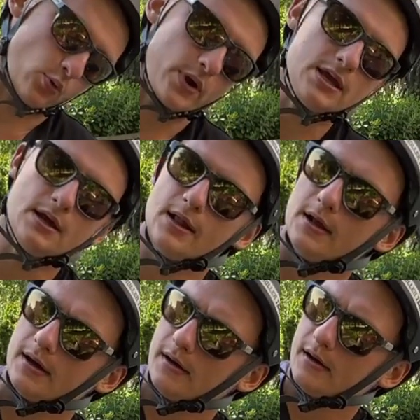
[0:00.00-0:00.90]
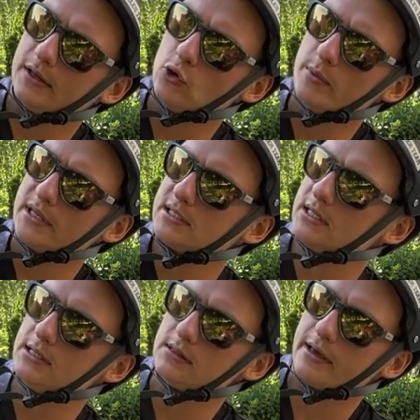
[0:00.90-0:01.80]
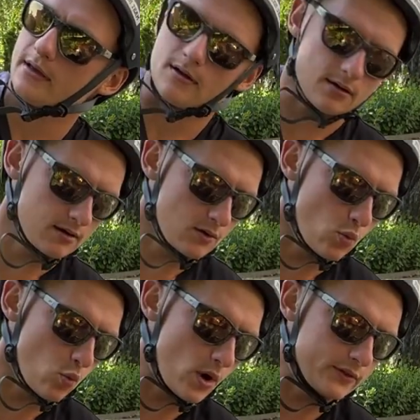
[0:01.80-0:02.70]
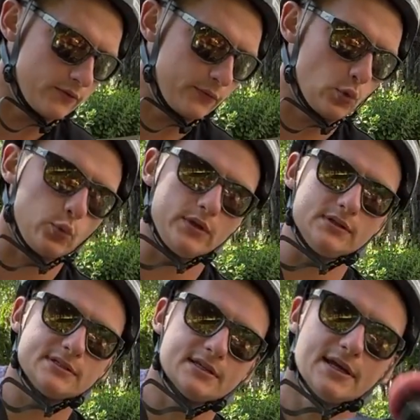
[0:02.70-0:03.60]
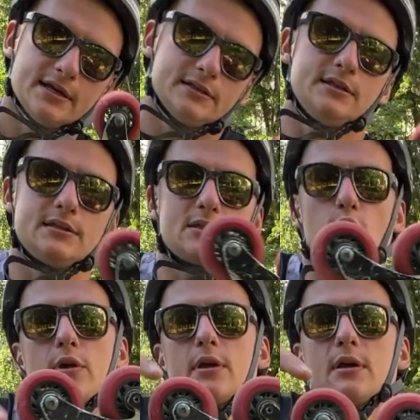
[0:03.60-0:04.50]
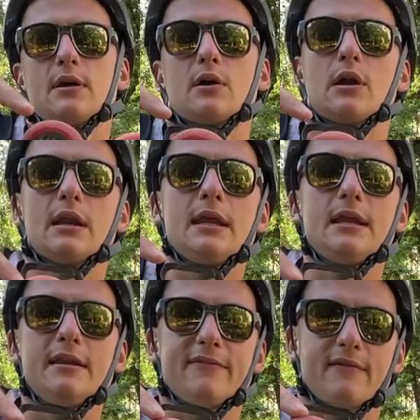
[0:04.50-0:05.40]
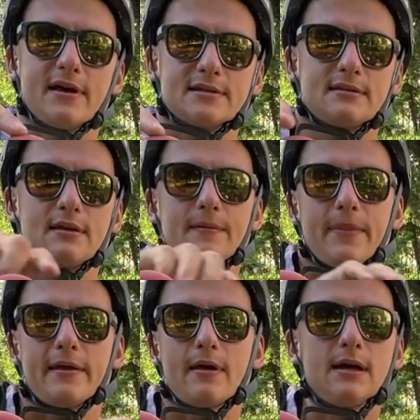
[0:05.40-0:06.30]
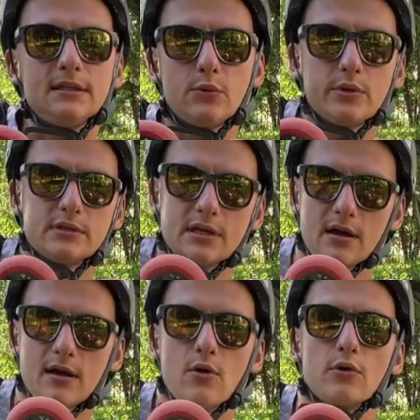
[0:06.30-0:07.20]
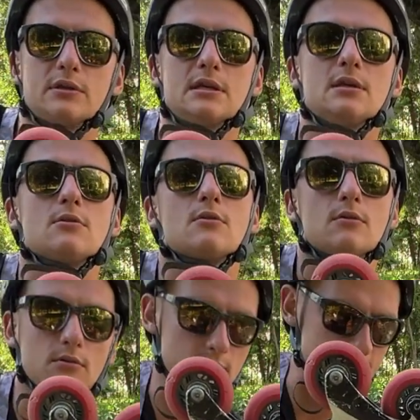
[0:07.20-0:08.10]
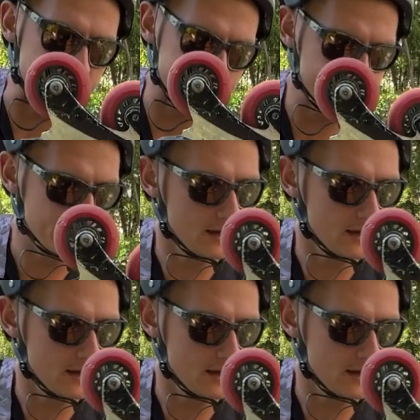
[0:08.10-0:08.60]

way, you may see like one of your wheels destroying really fast and other wheels are continue to live.